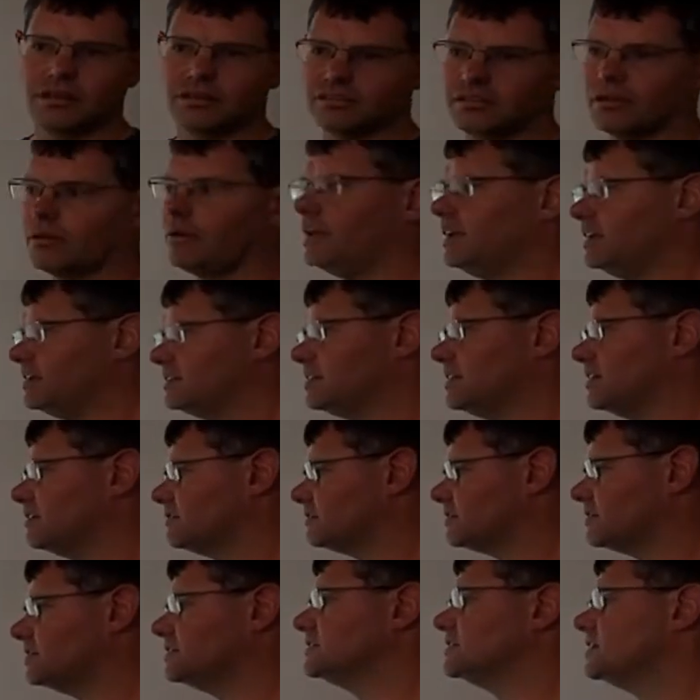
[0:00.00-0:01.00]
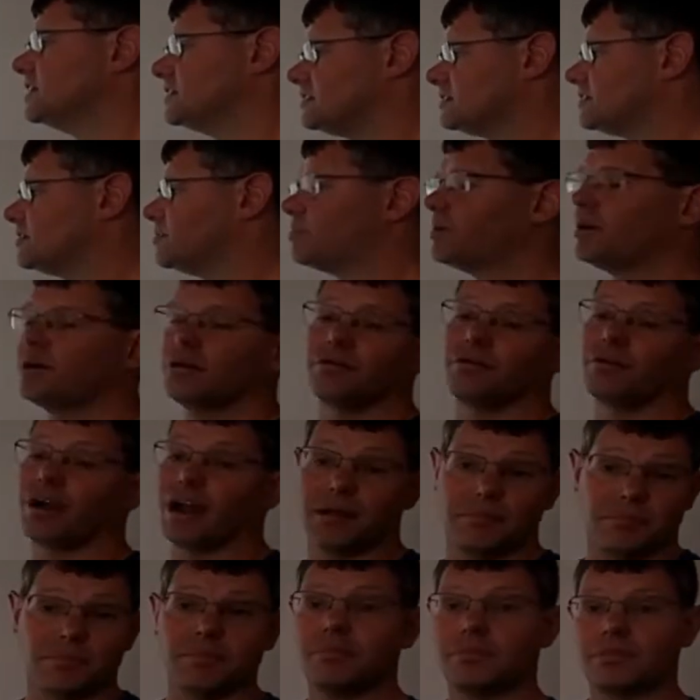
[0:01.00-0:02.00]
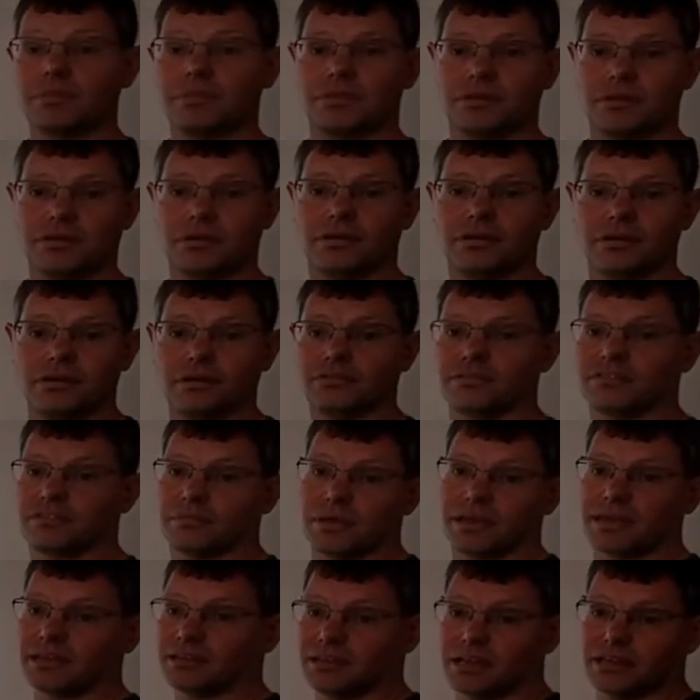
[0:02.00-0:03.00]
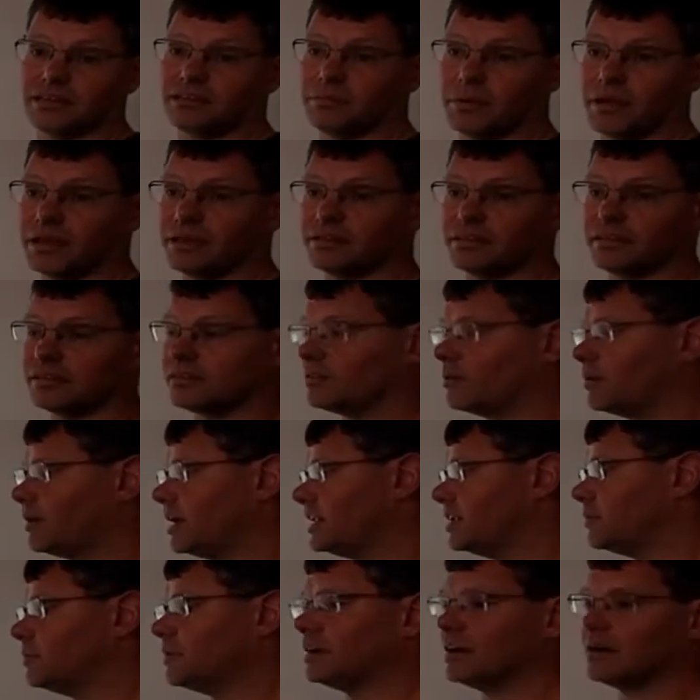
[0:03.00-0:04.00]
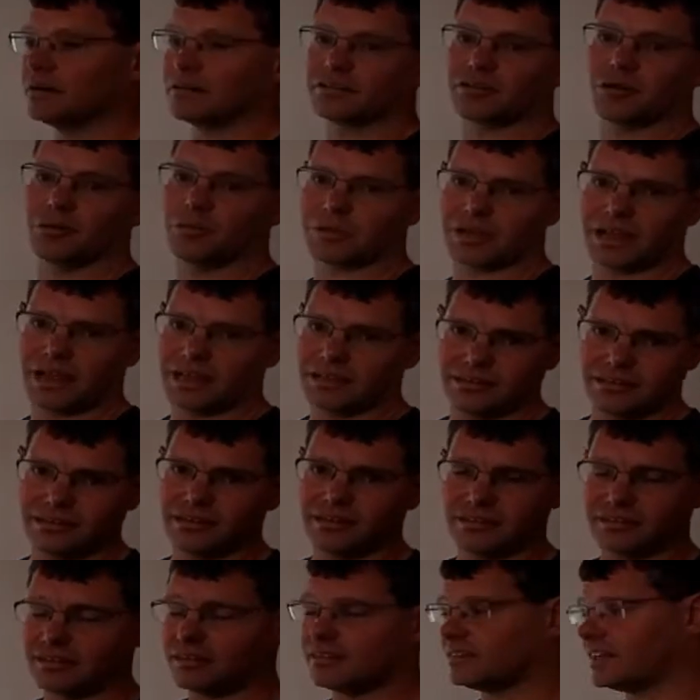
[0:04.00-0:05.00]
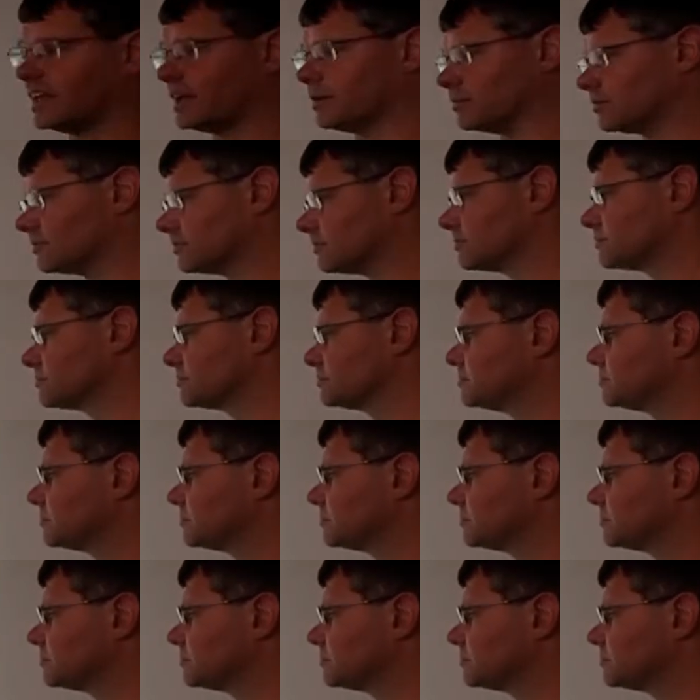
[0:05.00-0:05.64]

So it is literally just the program that you use to make a database. It's not anywhere near as complicated as it sounds.